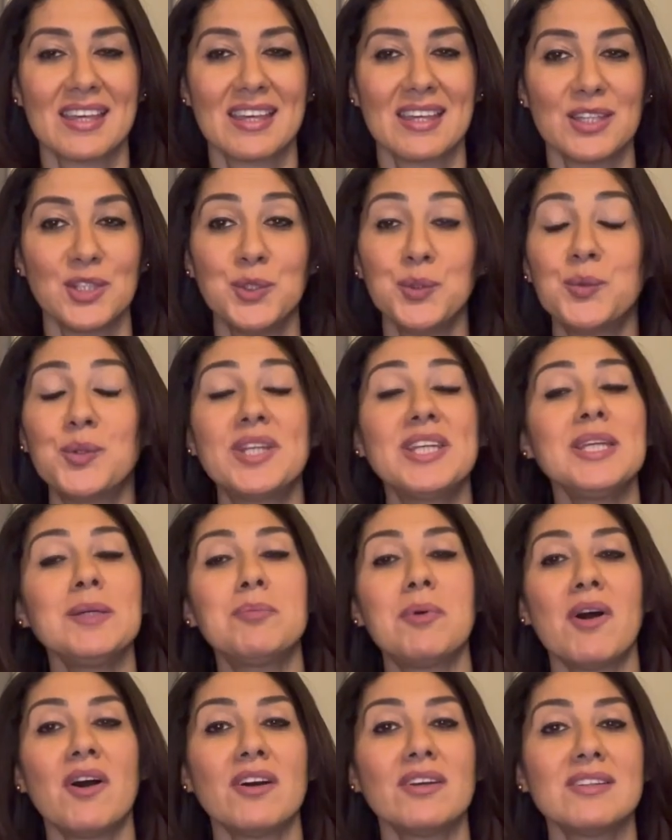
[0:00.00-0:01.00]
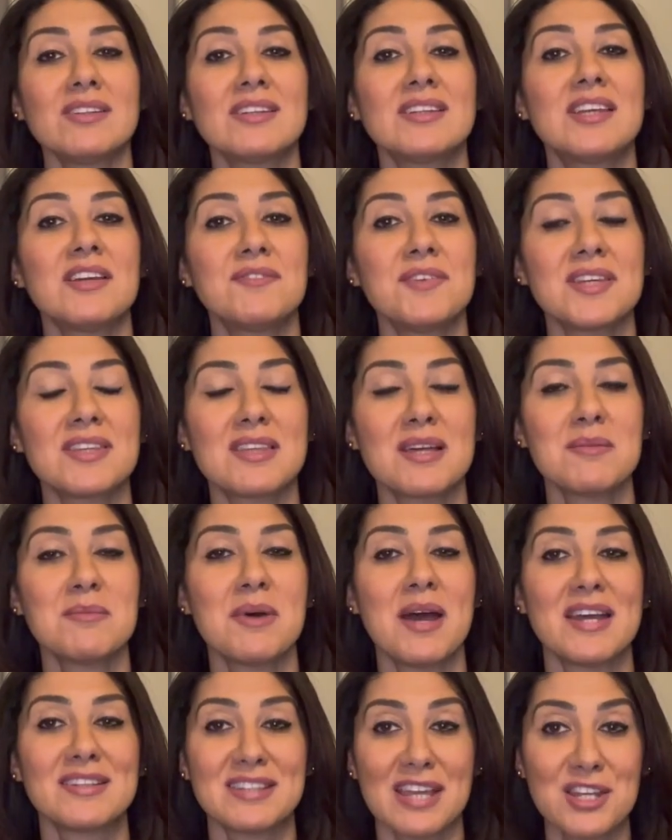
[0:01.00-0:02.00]
you keep on giving them
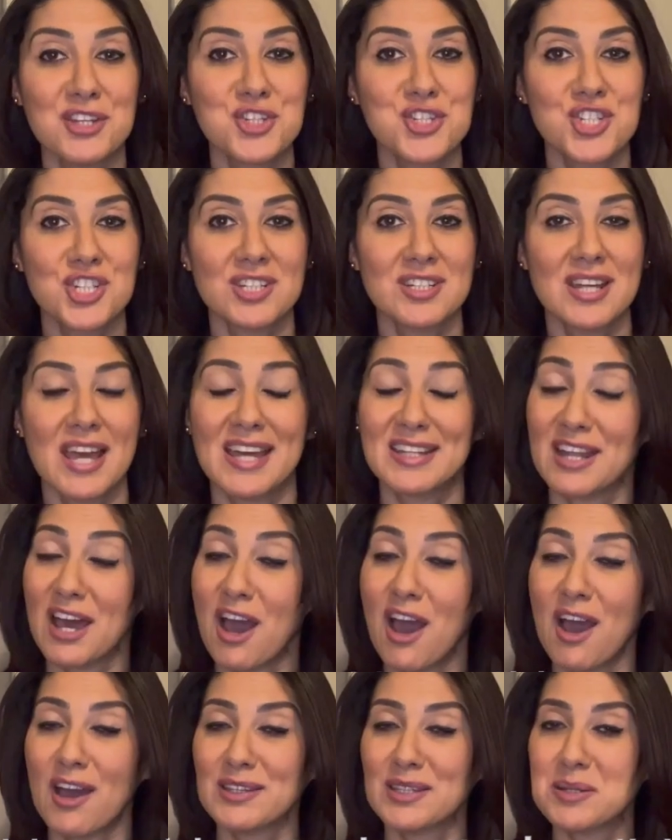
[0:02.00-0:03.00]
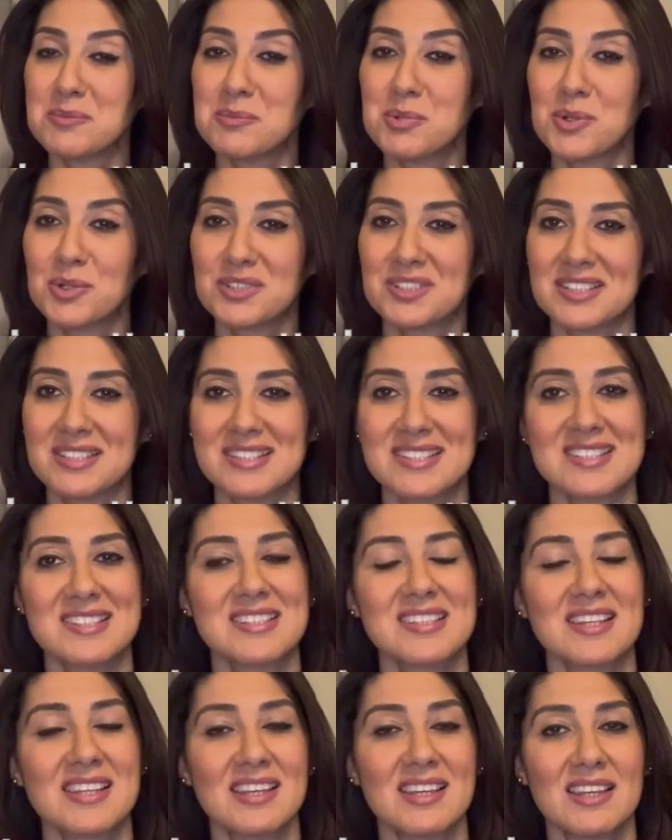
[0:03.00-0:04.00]
attention and high importance,
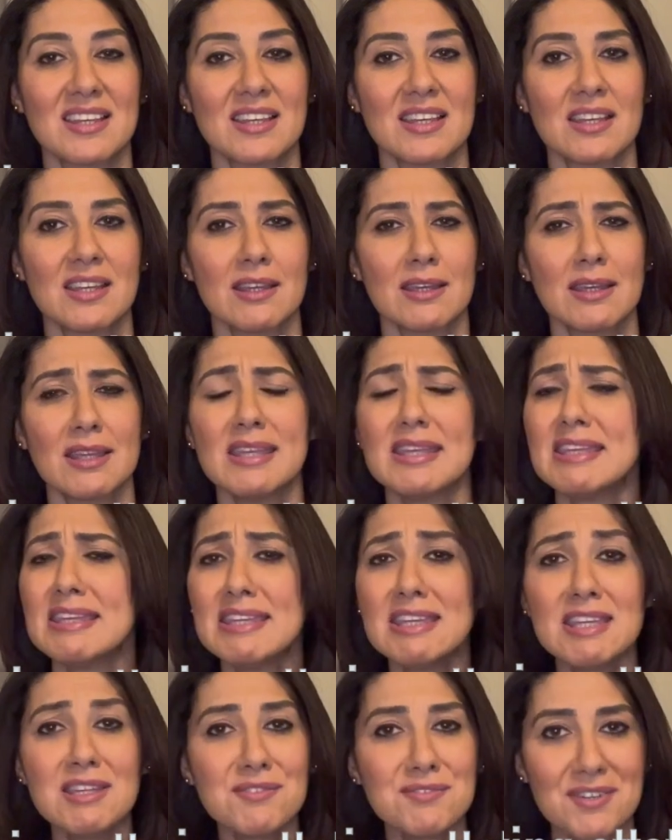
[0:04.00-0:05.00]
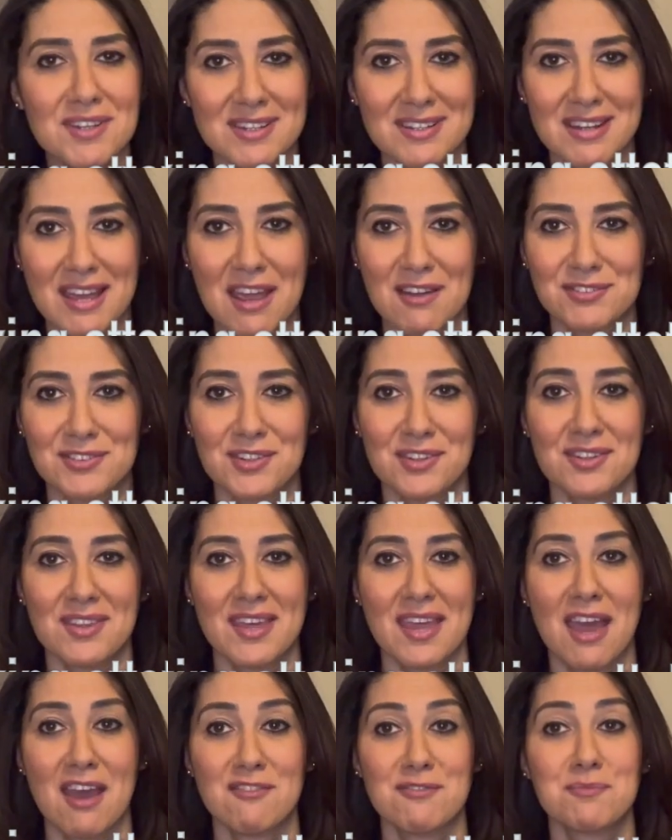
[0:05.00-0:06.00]
even after they
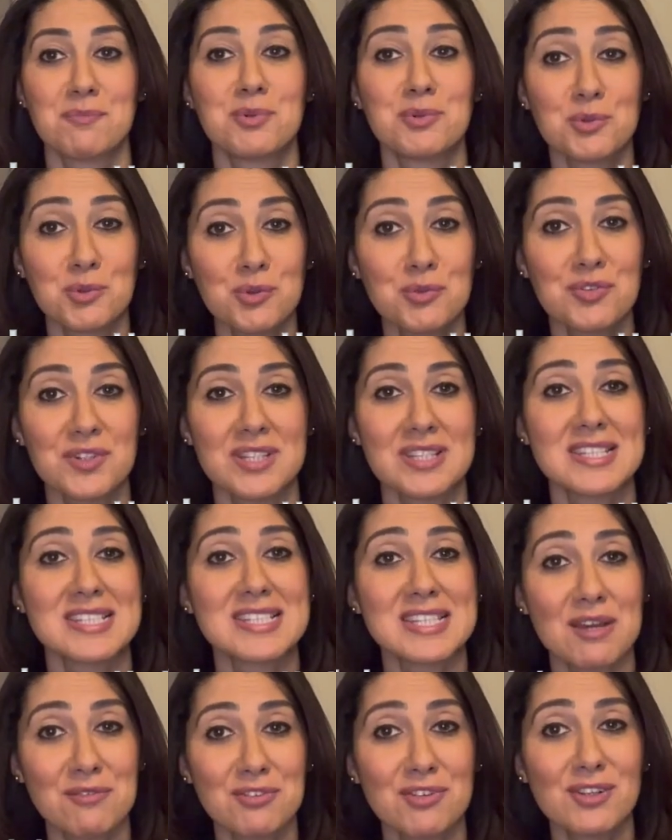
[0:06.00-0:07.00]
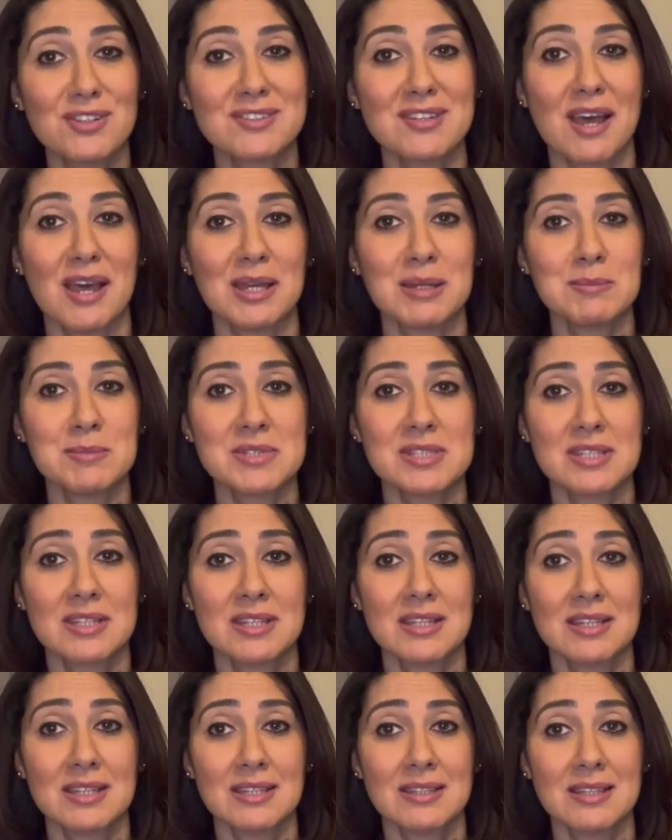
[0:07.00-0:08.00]
have proven several times
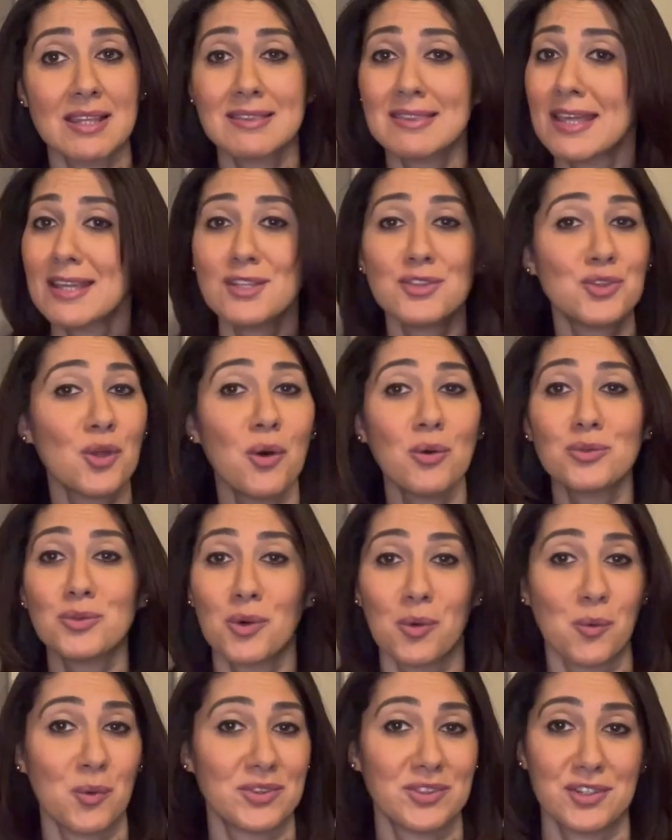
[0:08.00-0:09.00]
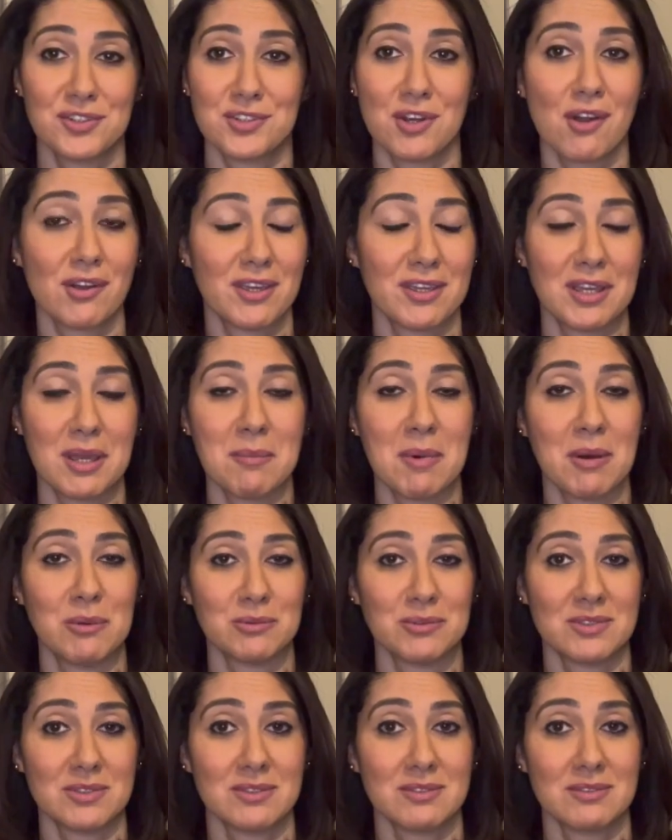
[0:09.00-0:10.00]
that they don't know what they're talking about.